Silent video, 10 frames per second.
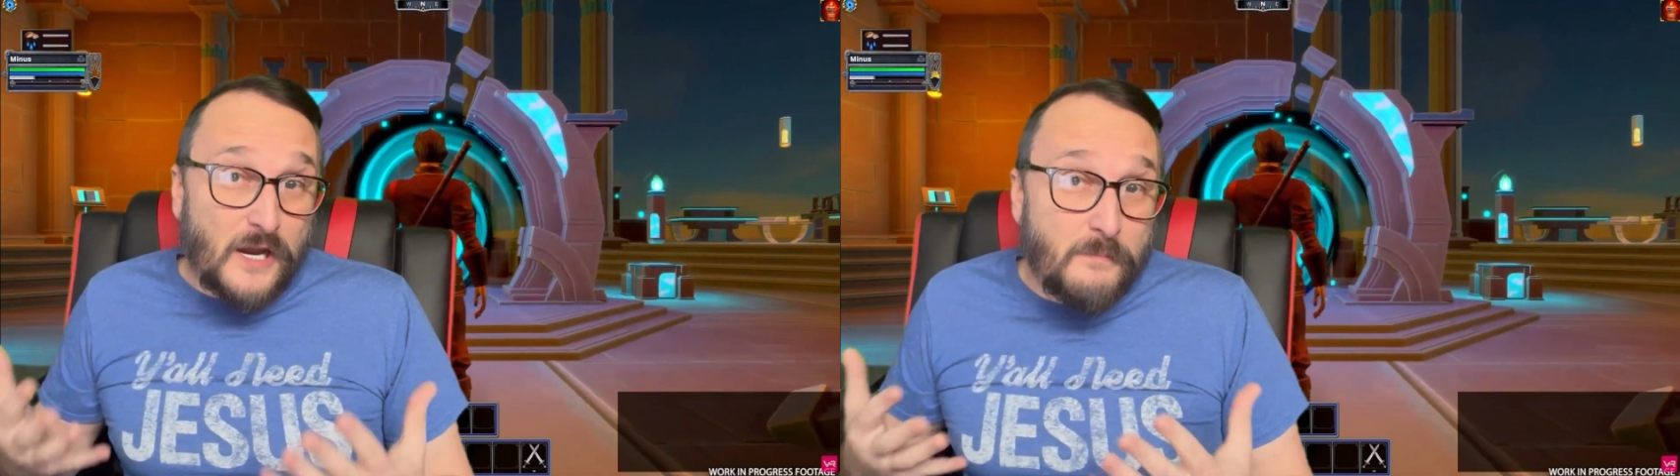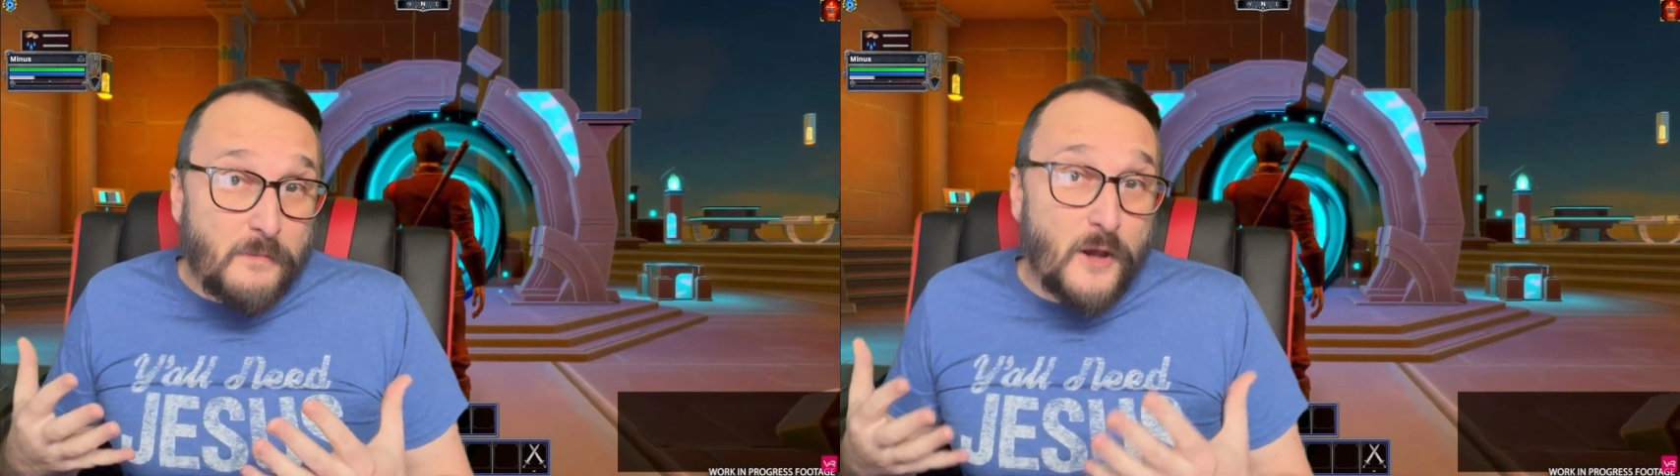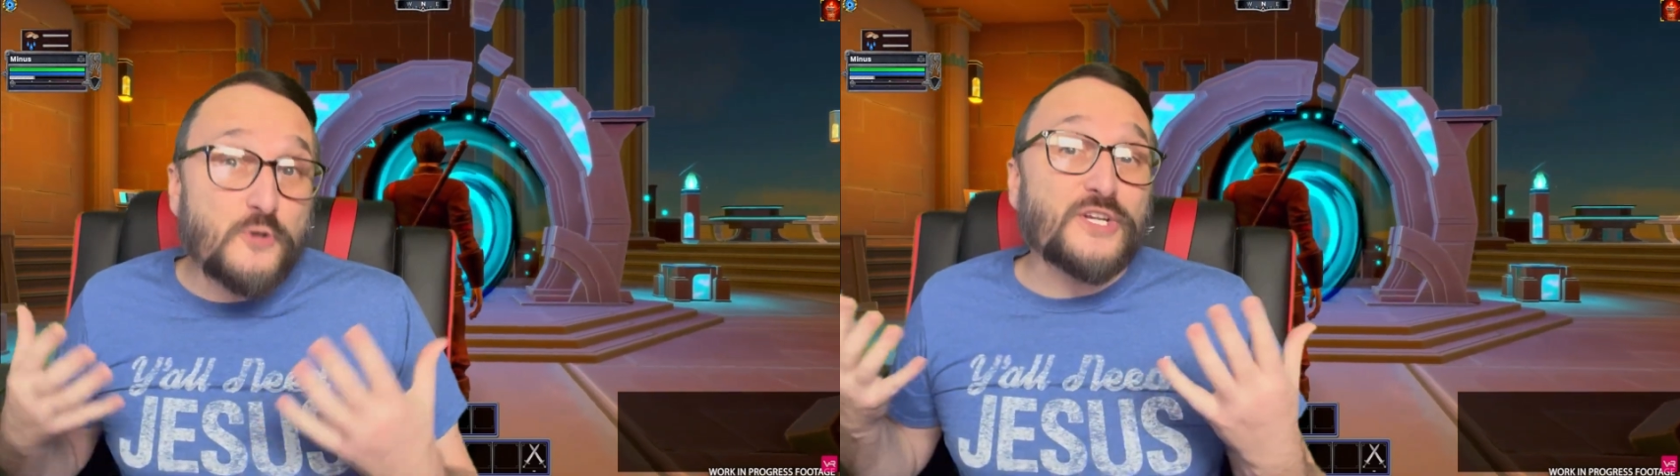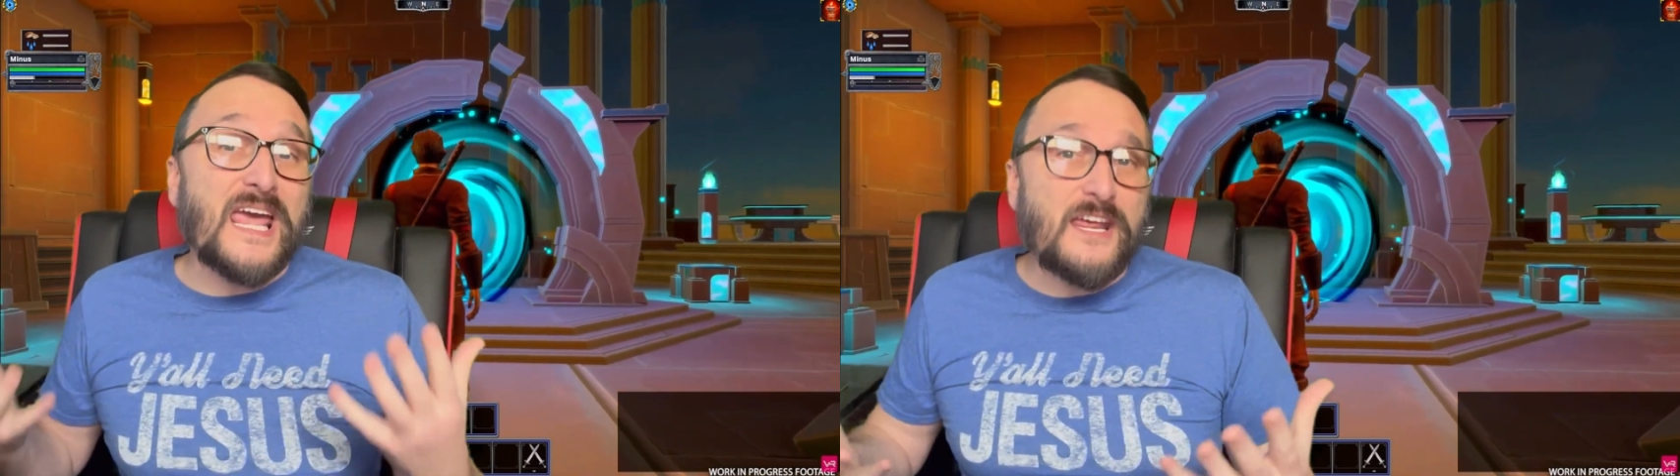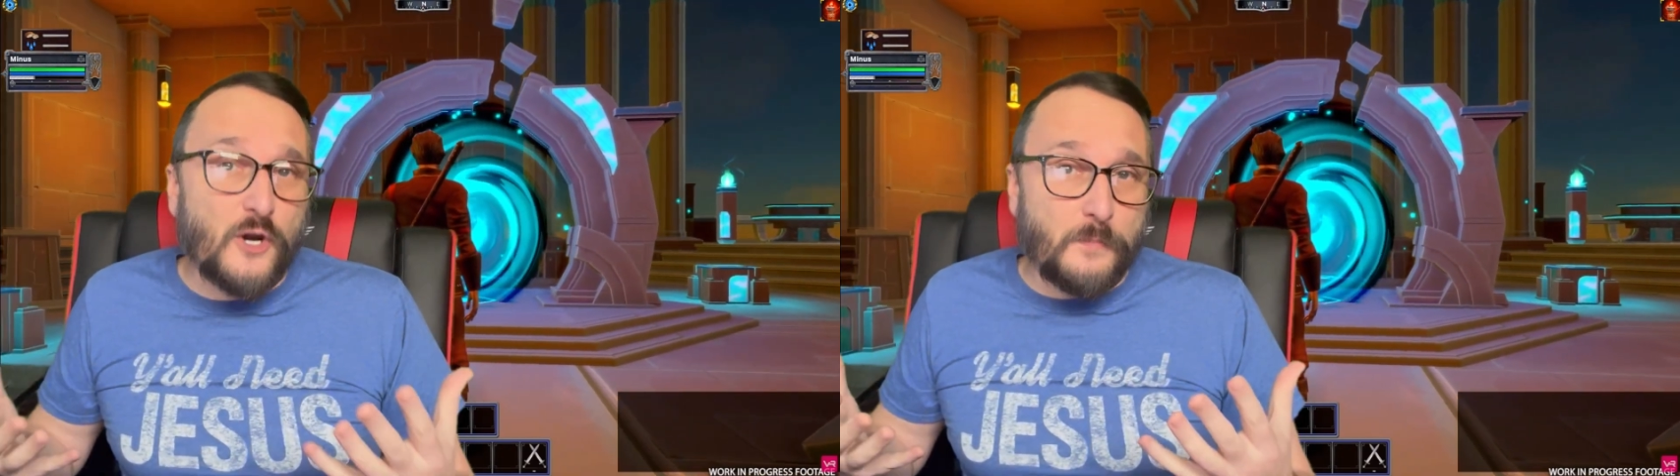MMOs
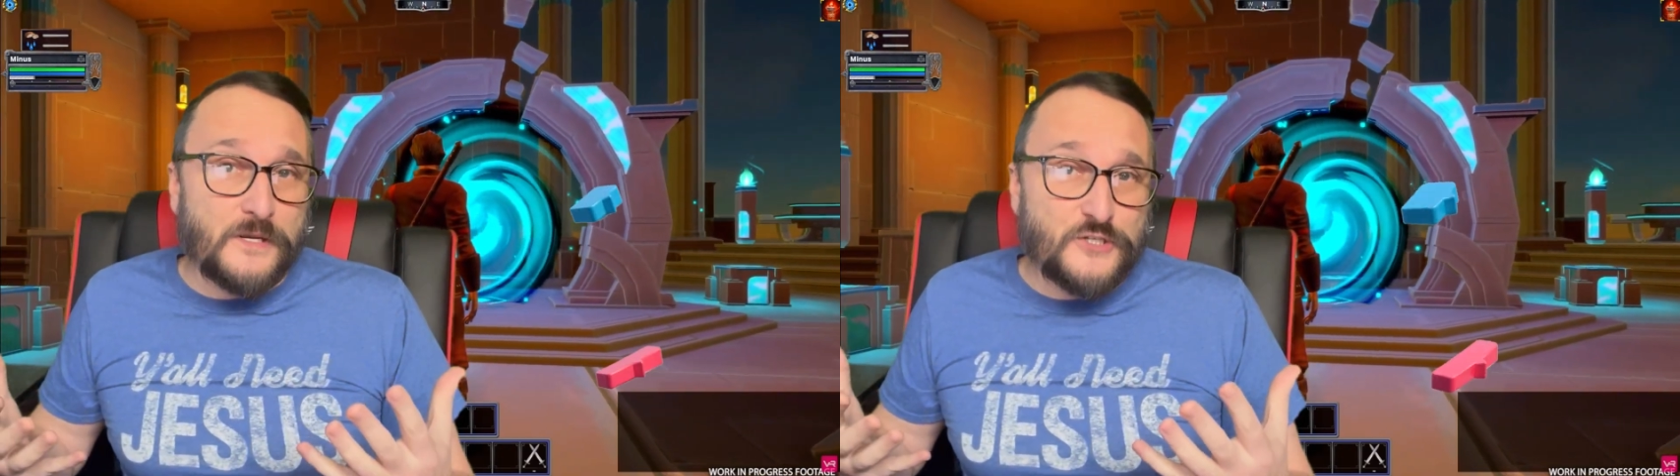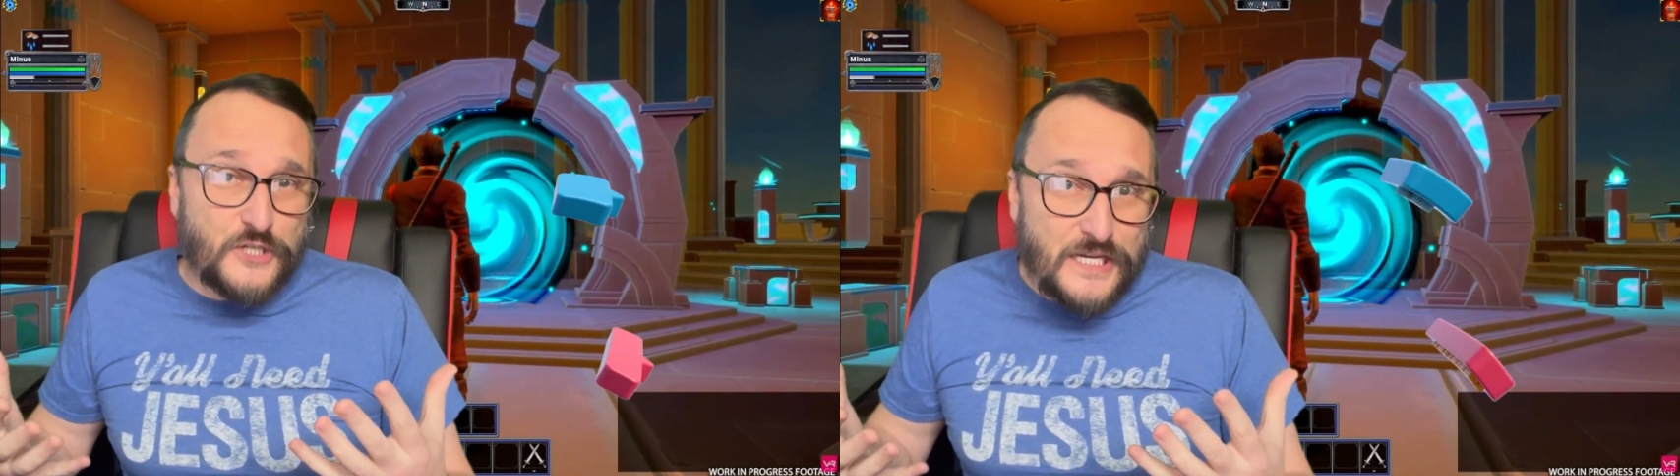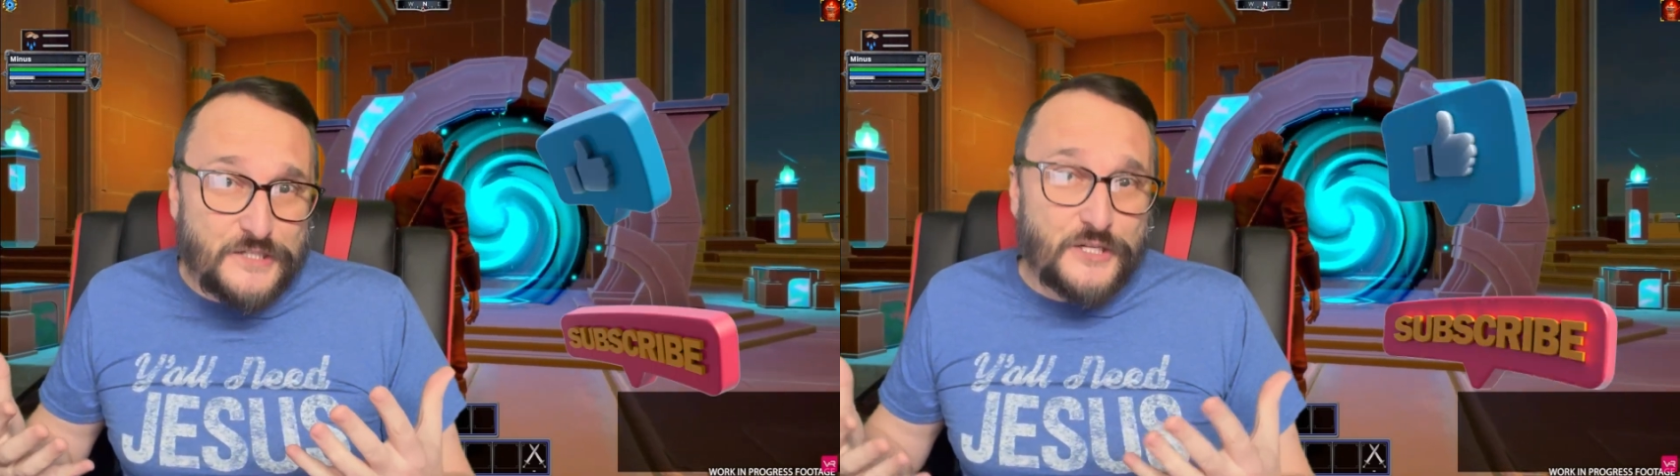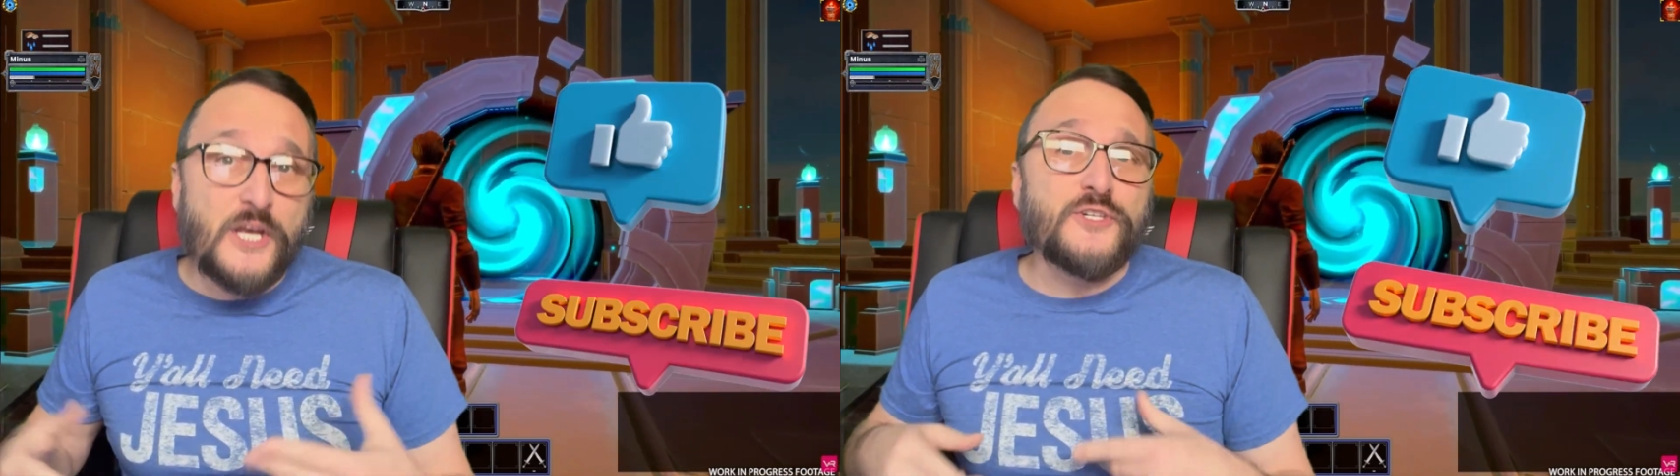and RPGs,